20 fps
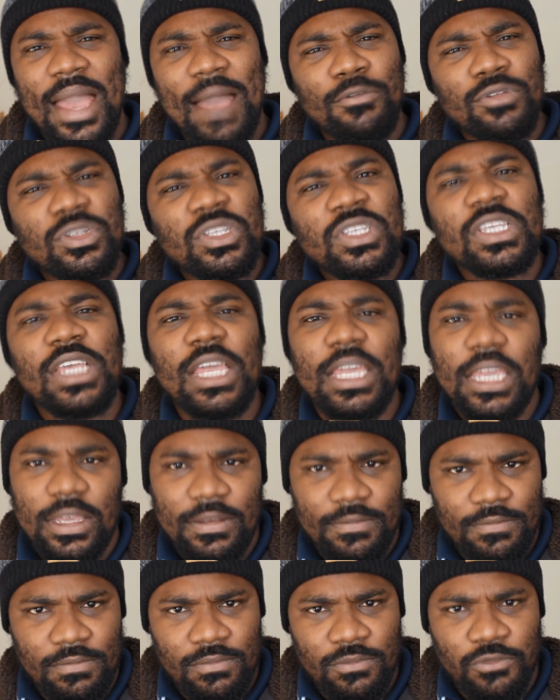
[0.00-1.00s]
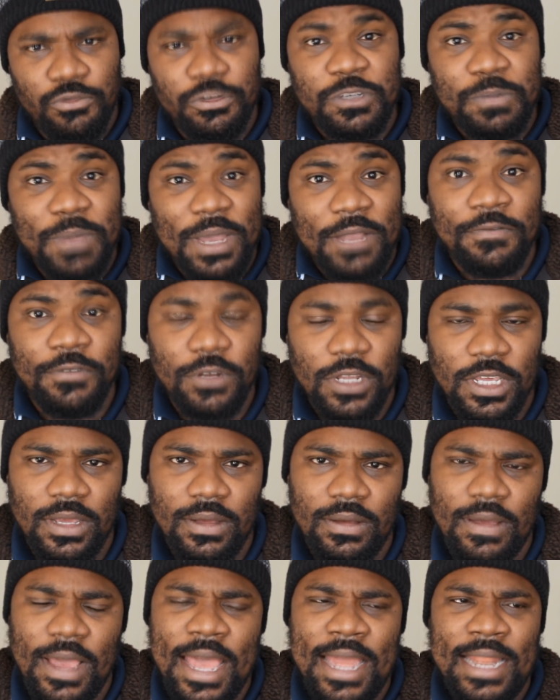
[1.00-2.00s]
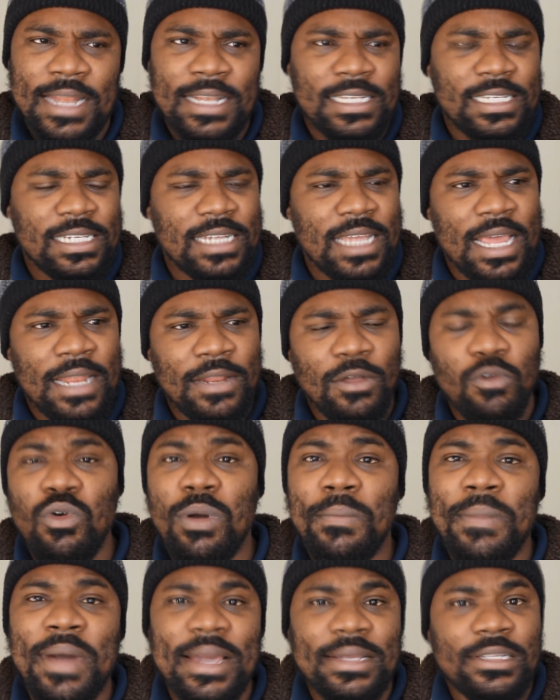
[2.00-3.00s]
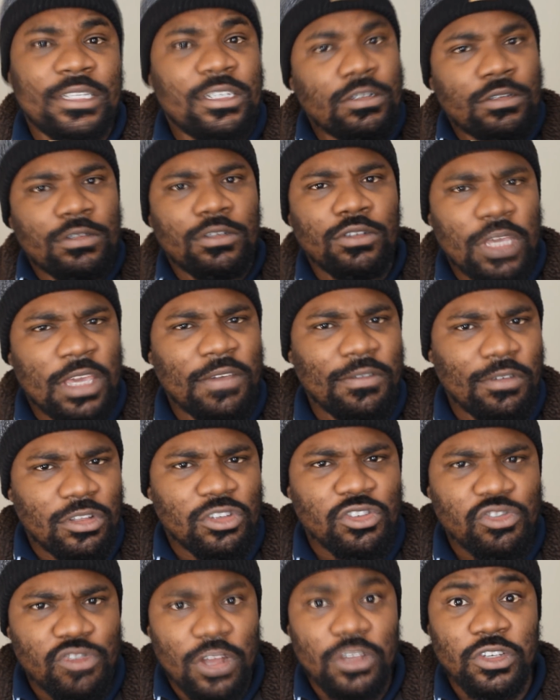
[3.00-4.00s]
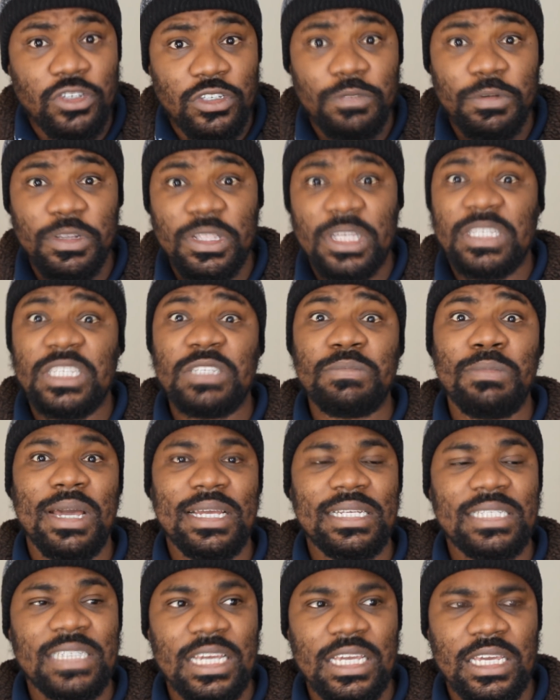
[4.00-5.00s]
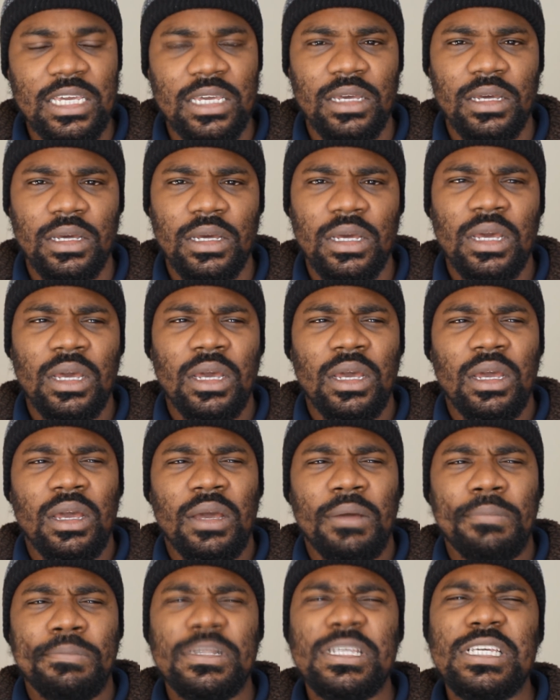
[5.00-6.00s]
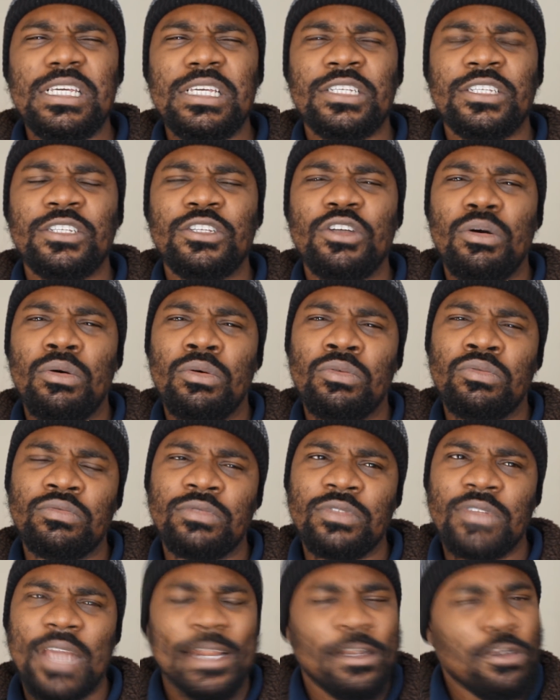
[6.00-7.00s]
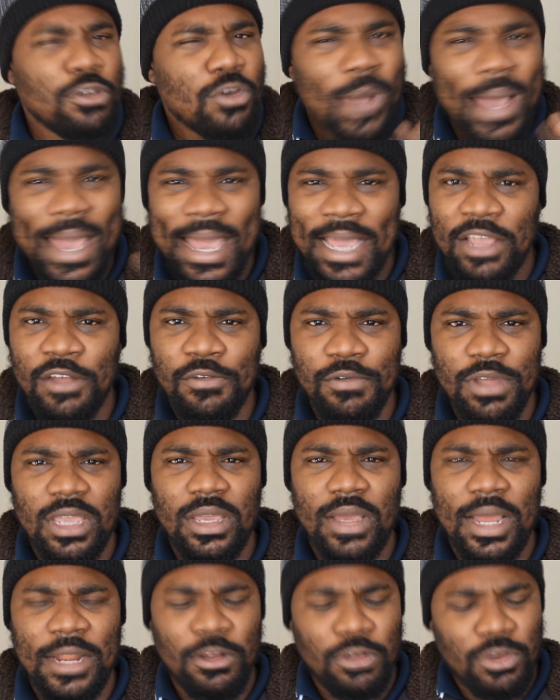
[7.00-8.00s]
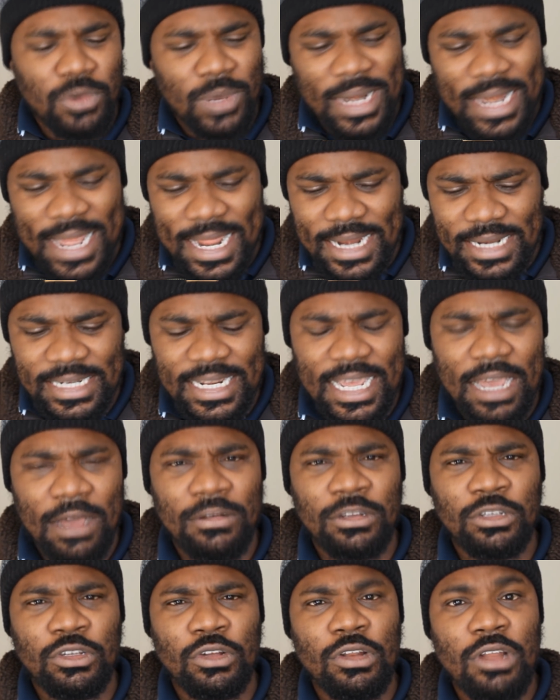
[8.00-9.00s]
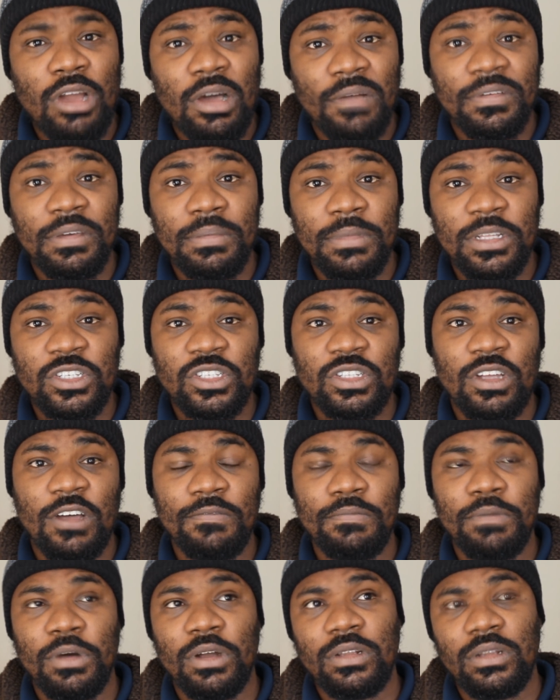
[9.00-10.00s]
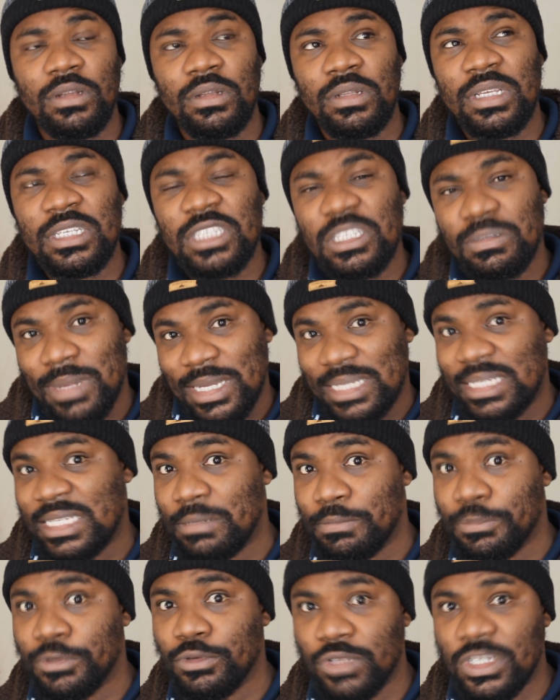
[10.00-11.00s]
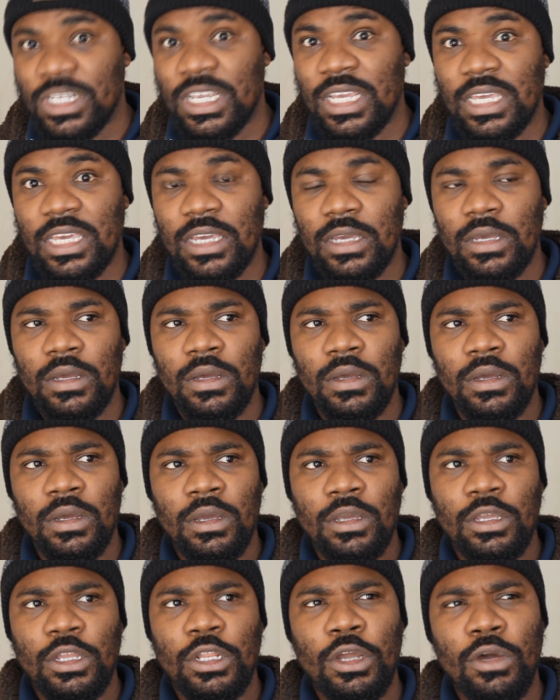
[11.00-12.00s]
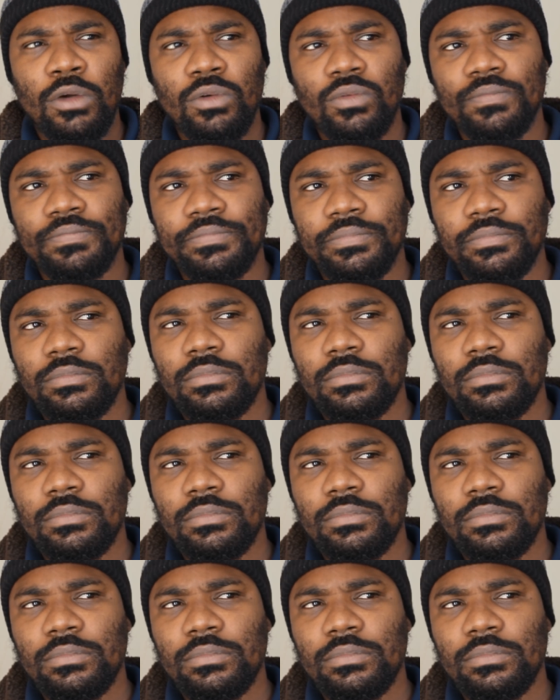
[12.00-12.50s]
I would say, respectfully, and who am I to give you instructions, but this is my take. Please don't, I know you are angry, I know you are let down, you love him and stuff, but this is my simple take. You know,